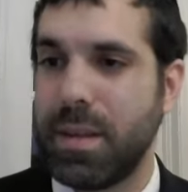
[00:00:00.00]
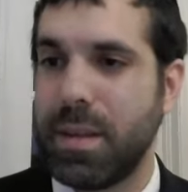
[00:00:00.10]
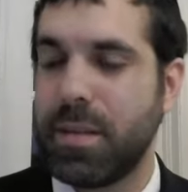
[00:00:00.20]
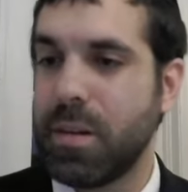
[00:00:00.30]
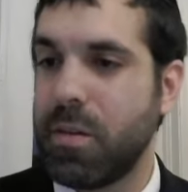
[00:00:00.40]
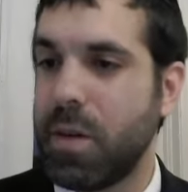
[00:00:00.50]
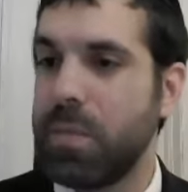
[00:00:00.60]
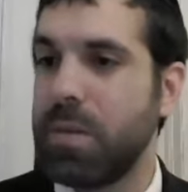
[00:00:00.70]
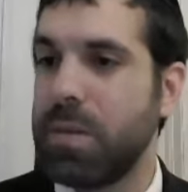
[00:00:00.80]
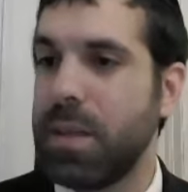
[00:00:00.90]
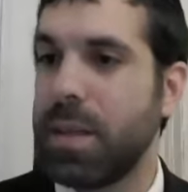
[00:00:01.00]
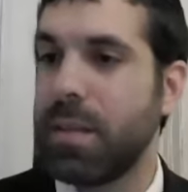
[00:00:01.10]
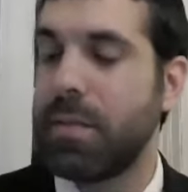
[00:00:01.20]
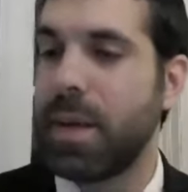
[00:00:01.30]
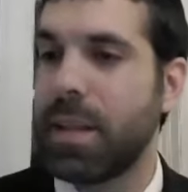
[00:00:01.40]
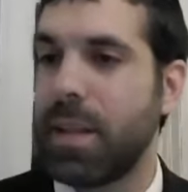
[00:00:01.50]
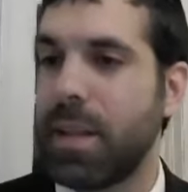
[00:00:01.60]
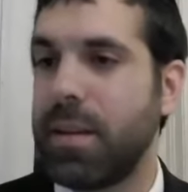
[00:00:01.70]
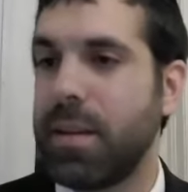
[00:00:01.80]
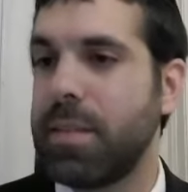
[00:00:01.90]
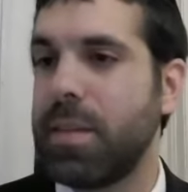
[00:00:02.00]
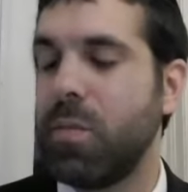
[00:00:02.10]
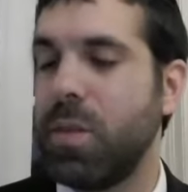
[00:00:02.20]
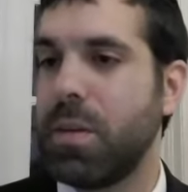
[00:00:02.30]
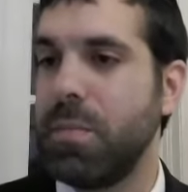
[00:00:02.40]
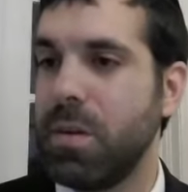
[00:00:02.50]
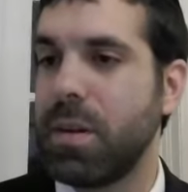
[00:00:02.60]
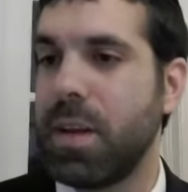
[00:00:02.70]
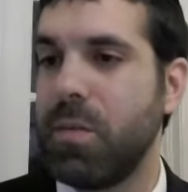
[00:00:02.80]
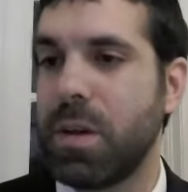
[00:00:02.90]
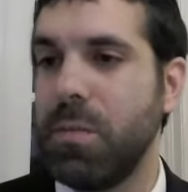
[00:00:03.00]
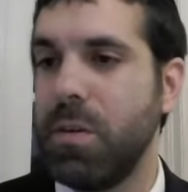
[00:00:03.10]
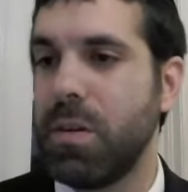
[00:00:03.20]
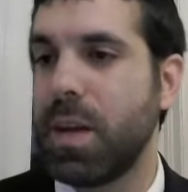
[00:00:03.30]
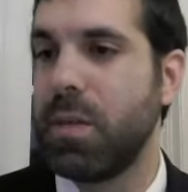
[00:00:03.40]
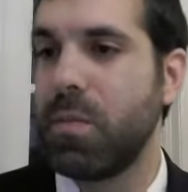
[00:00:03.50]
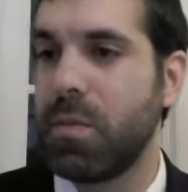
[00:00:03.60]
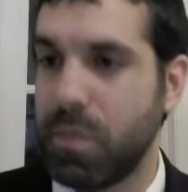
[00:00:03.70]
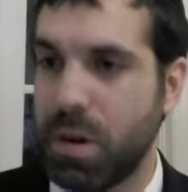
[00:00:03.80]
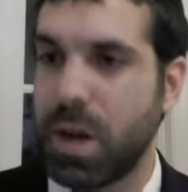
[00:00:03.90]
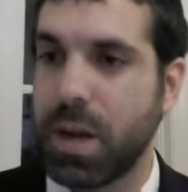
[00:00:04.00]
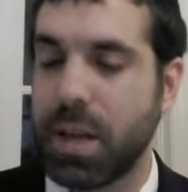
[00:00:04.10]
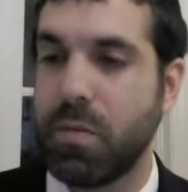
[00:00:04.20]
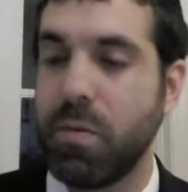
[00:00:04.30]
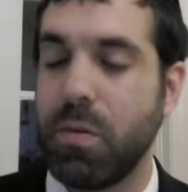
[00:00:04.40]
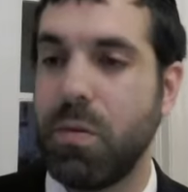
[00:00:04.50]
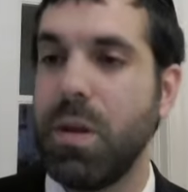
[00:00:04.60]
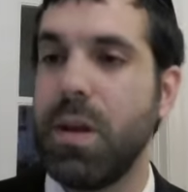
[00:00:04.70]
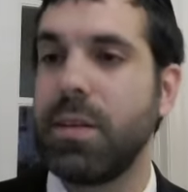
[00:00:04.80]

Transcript: it's an incredible thing the fact that that's how we communicate we communicate through talking through